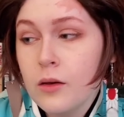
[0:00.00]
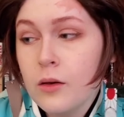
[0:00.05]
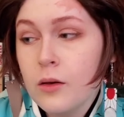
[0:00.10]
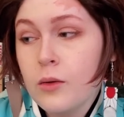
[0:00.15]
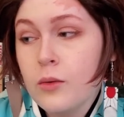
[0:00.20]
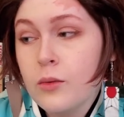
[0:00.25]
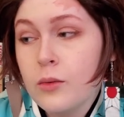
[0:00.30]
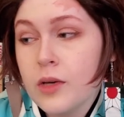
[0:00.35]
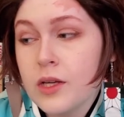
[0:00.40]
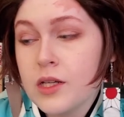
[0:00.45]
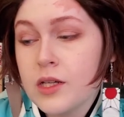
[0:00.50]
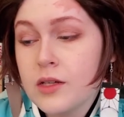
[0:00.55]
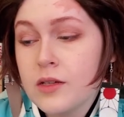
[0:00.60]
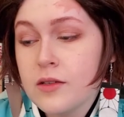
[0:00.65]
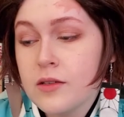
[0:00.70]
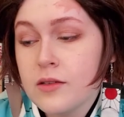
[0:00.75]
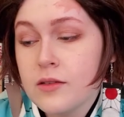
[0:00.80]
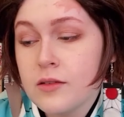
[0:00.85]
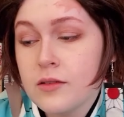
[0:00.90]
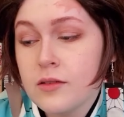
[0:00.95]
which
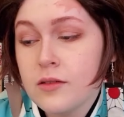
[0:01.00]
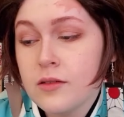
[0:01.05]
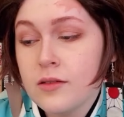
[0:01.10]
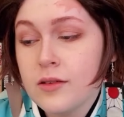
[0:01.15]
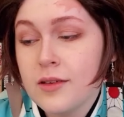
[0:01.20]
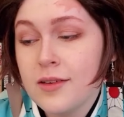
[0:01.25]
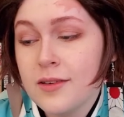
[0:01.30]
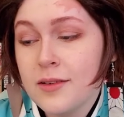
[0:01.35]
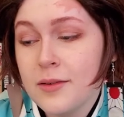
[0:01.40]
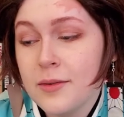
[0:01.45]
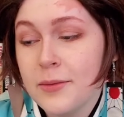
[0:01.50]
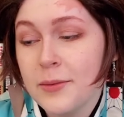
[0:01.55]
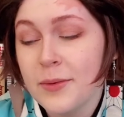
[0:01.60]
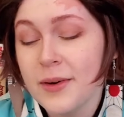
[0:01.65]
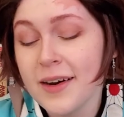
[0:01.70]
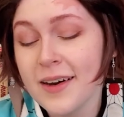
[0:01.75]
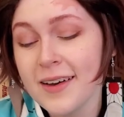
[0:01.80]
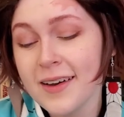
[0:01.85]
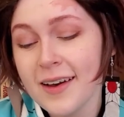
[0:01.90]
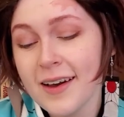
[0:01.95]
is
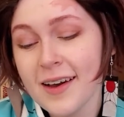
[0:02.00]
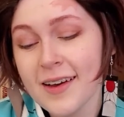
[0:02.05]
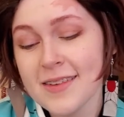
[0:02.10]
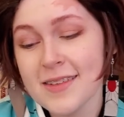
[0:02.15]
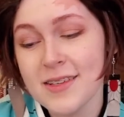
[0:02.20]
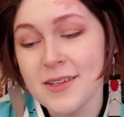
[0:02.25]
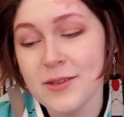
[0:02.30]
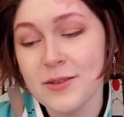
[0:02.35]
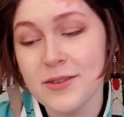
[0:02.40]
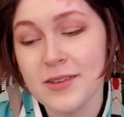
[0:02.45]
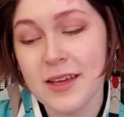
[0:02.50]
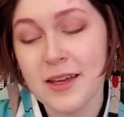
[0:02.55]
why I had to use